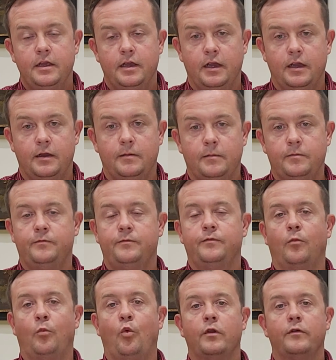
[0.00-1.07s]

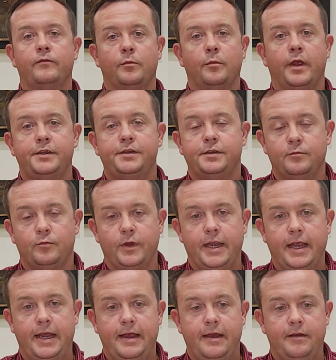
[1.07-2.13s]
For more information, we
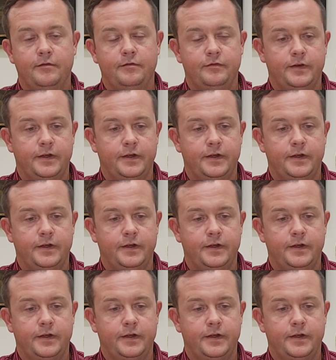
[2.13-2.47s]
have